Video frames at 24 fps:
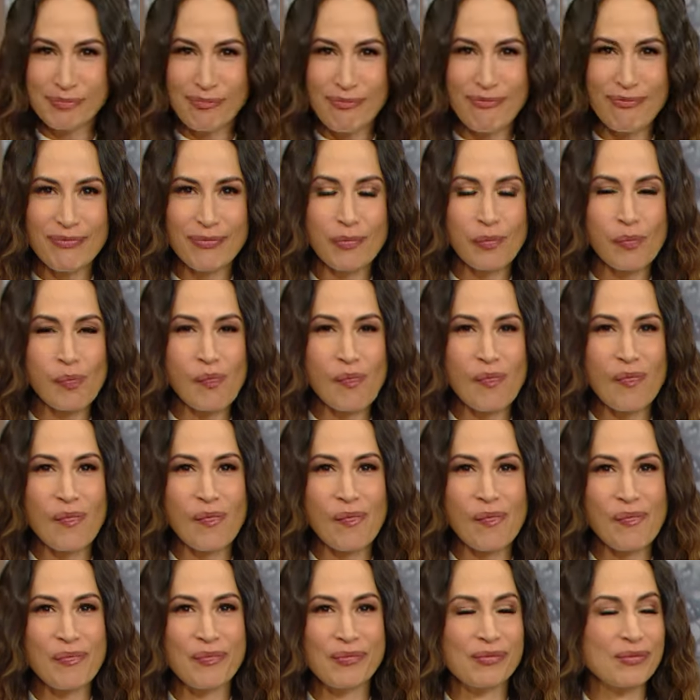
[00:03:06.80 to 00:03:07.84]

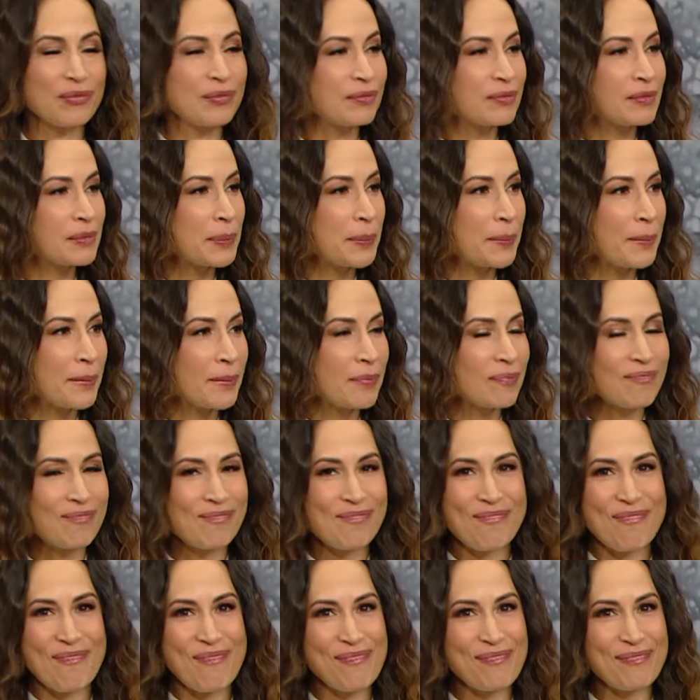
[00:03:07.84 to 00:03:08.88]

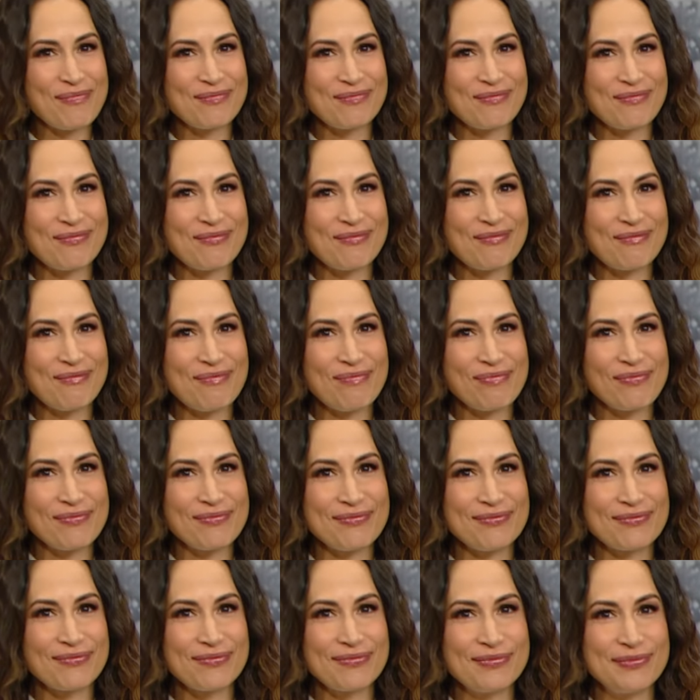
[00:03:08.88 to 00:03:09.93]

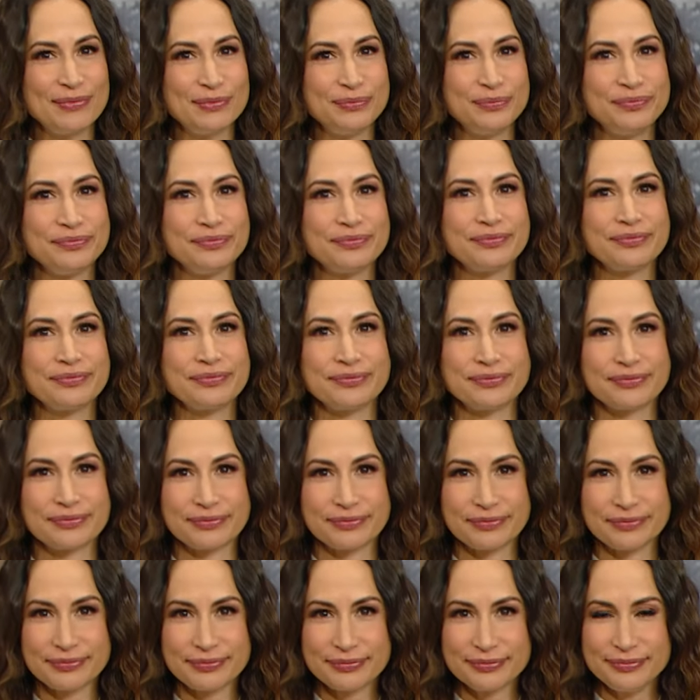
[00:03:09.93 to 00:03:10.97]

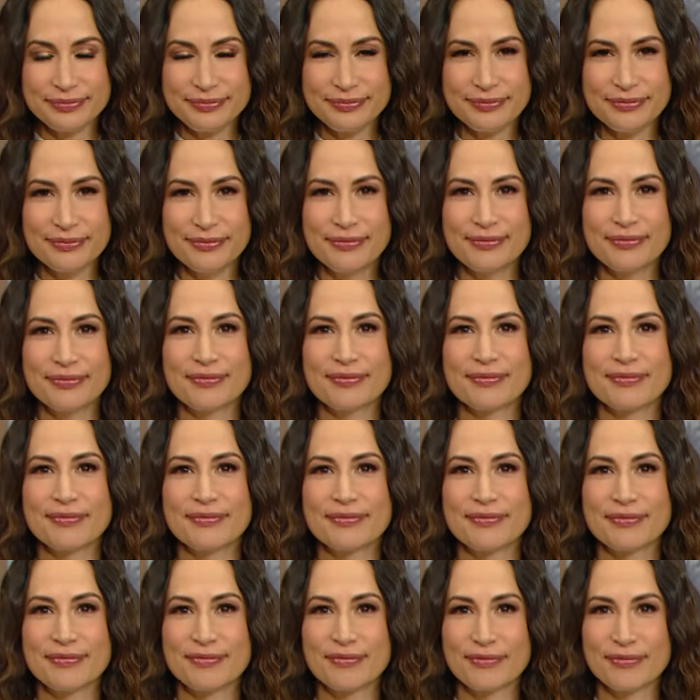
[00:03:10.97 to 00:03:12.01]

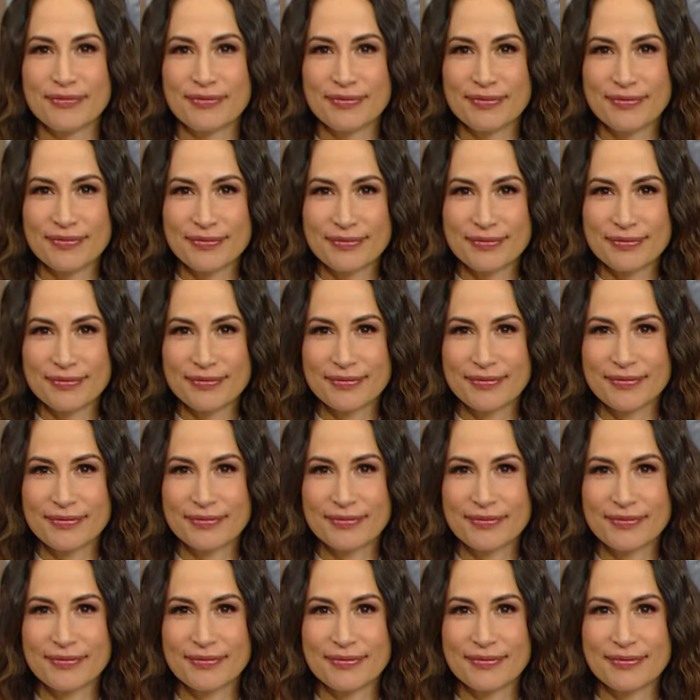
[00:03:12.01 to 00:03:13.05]

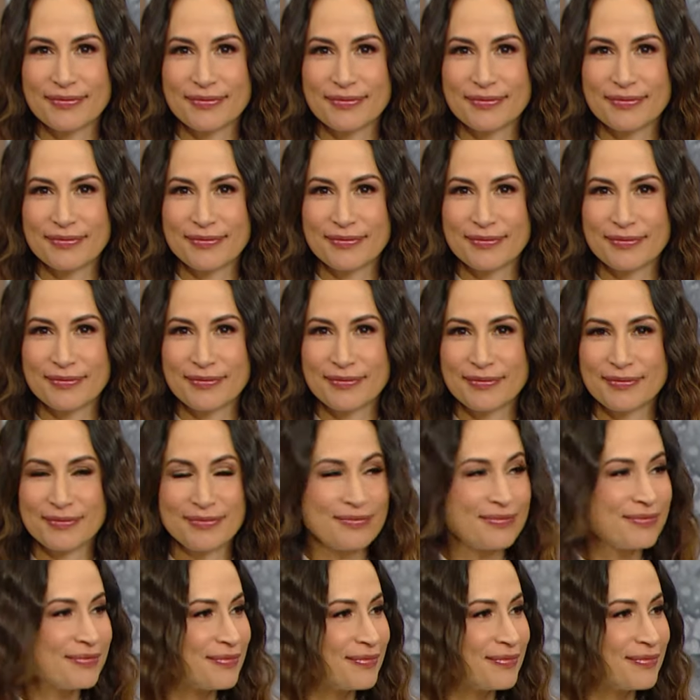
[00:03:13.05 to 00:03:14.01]
The person shown says nothing.